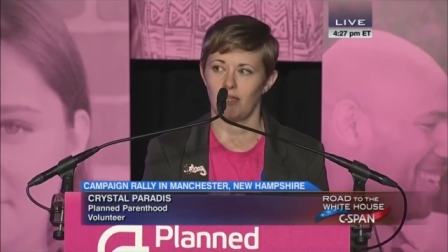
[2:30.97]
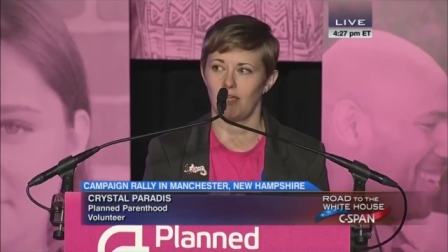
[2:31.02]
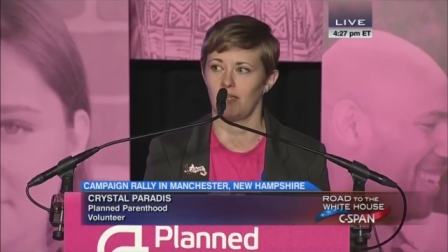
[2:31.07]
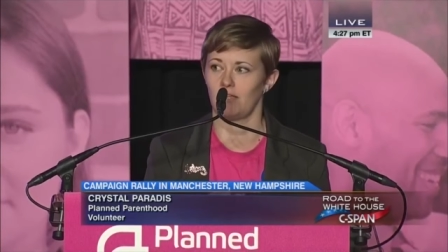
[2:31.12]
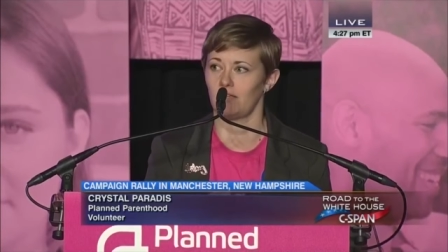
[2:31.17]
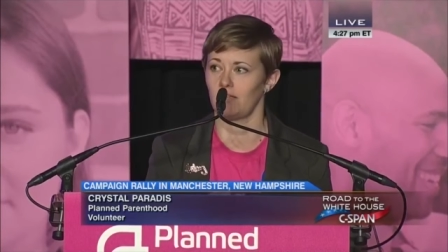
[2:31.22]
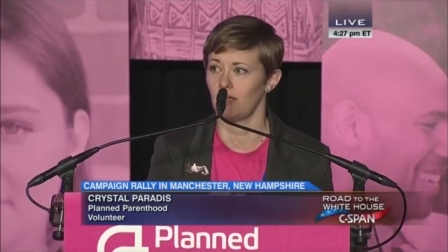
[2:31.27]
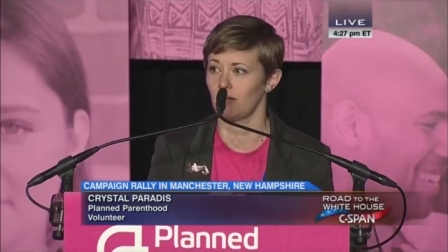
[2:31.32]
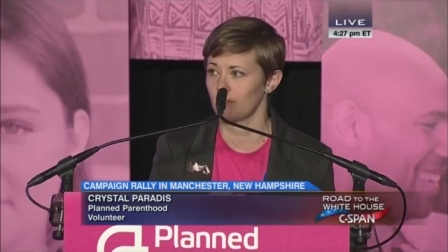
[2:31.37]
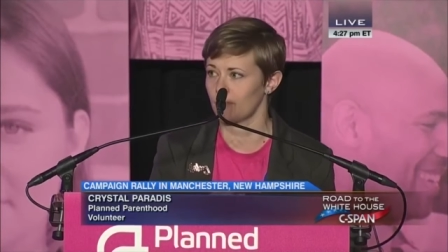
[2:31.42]

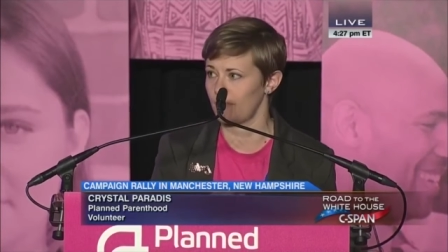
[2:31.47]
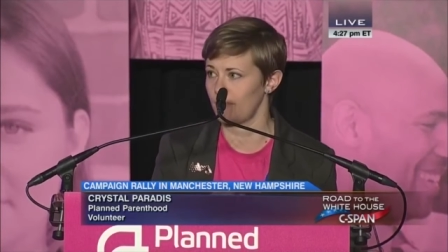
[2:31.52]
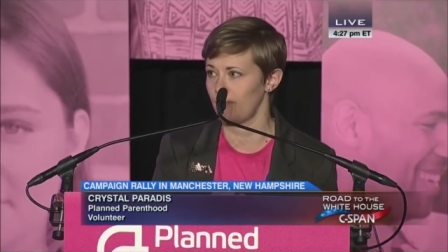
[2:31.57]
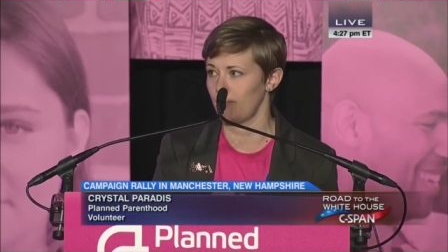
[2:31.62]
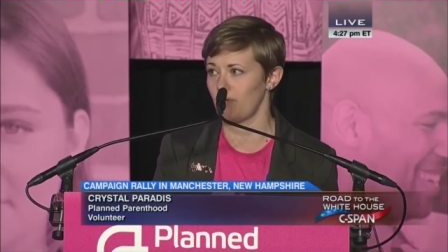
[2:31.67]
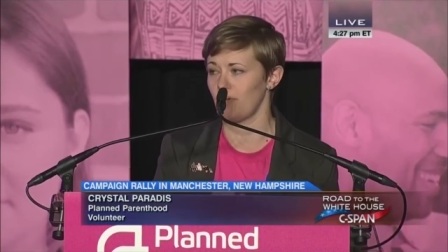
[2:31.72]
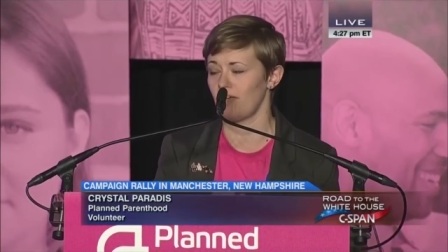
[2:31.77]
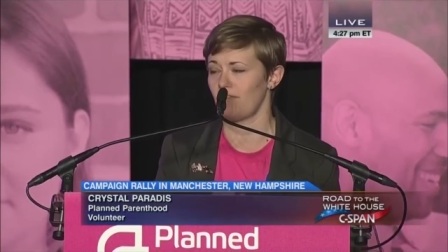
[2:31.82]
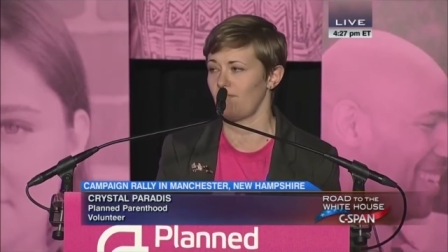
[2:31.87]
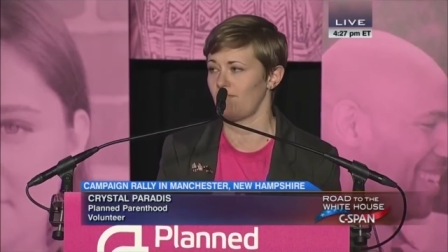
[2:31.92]
and young
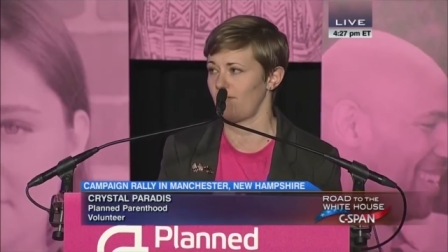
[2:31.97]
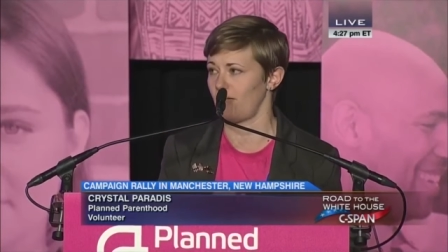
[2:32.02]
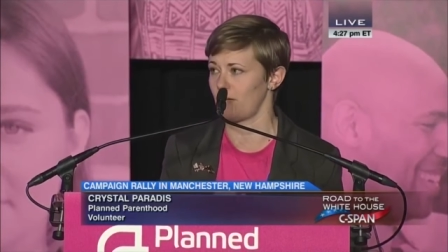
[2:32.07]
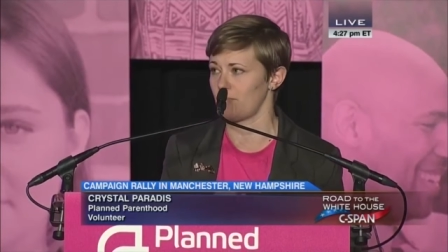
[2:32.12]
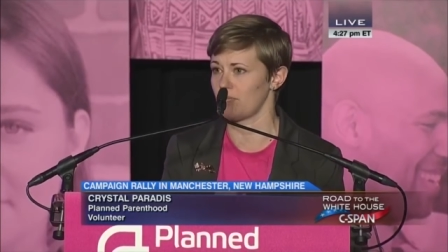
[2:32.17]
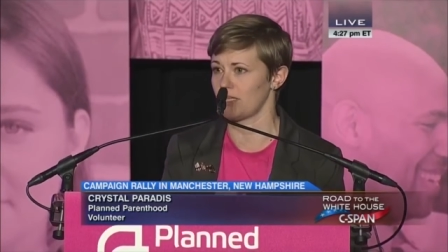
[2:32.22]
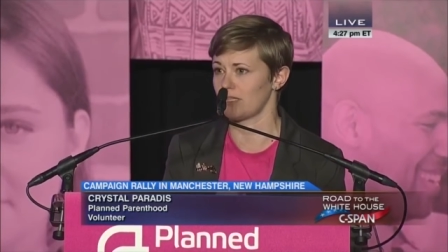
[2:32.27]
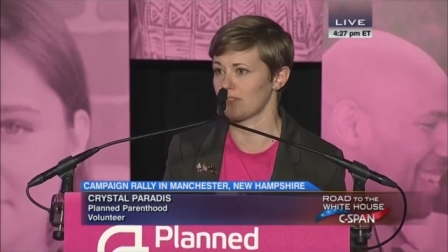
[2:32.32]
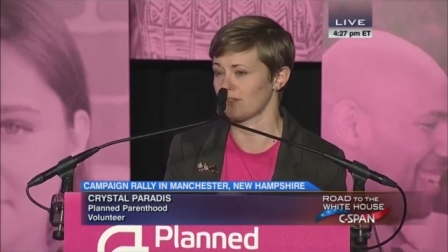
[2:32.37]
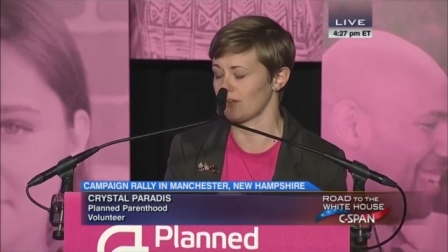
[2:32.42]
people and
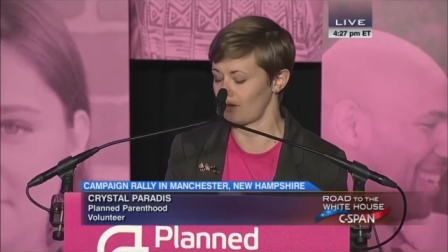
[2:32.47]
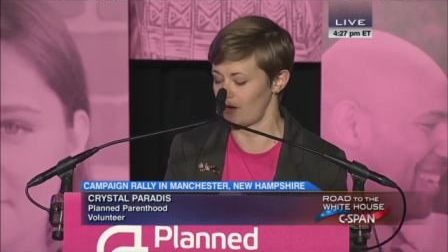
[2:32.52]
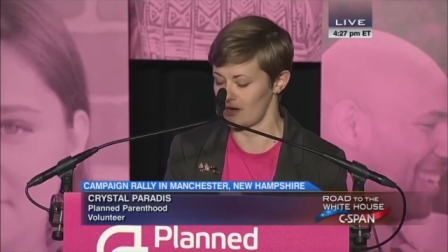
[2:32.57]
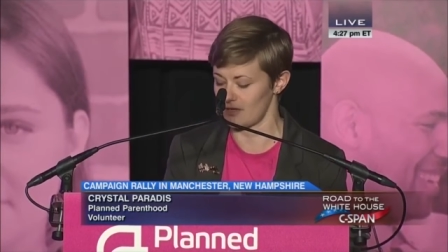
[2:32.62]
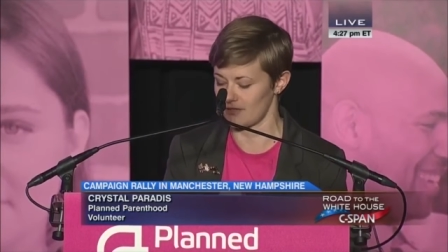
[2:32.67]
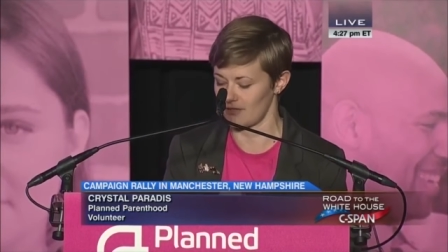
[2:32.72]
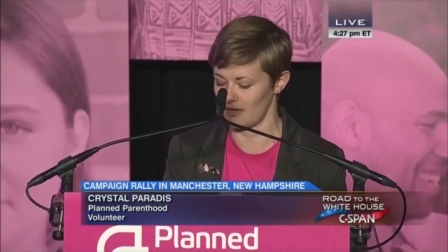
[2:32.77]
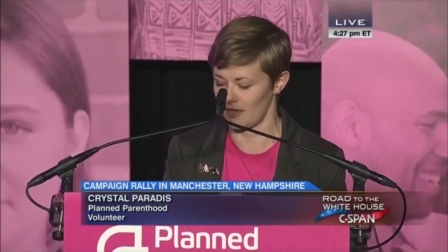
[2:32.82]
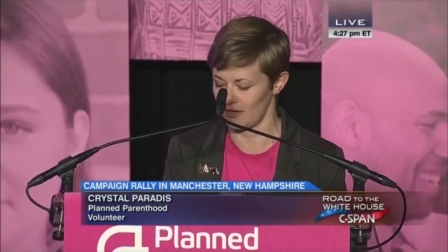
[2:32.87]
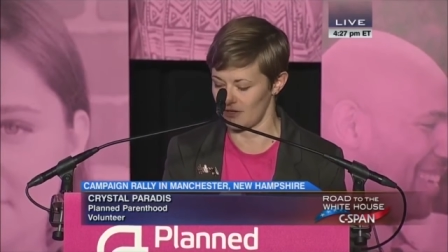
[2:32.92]
families
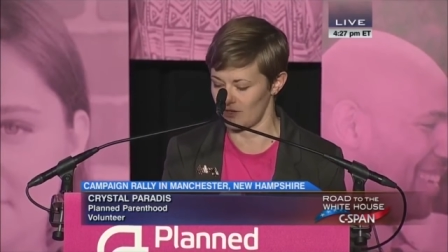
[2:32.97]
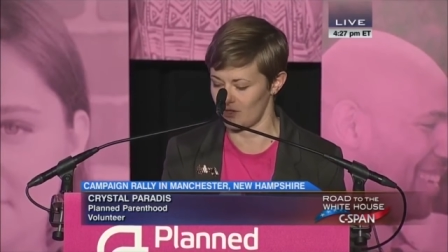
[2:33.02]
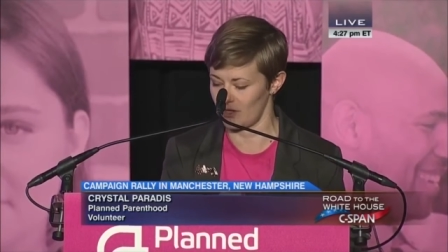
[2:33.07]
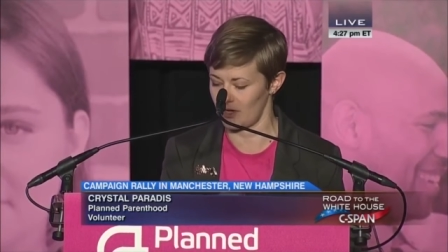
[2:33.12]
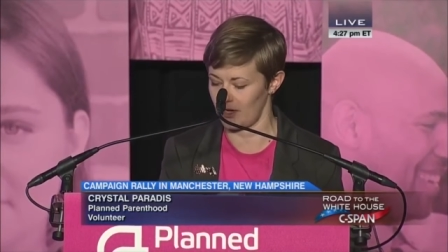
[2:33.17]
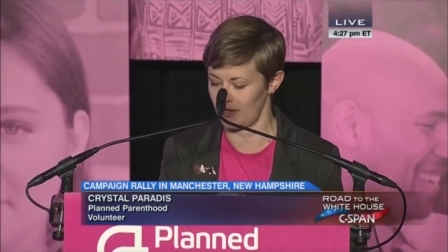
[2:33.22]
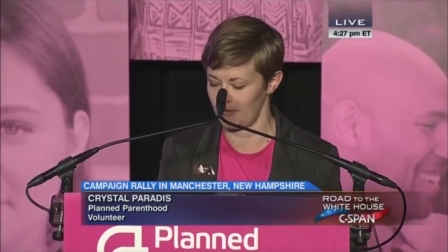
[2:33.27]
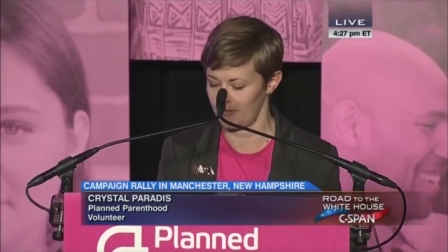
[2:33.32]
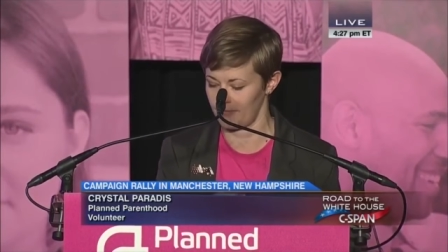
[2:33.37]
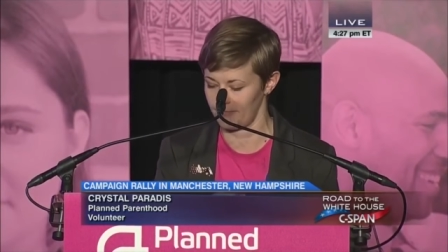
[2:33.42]
across the
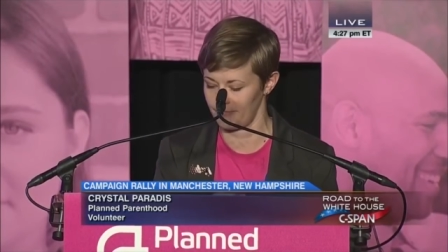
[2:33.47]
country.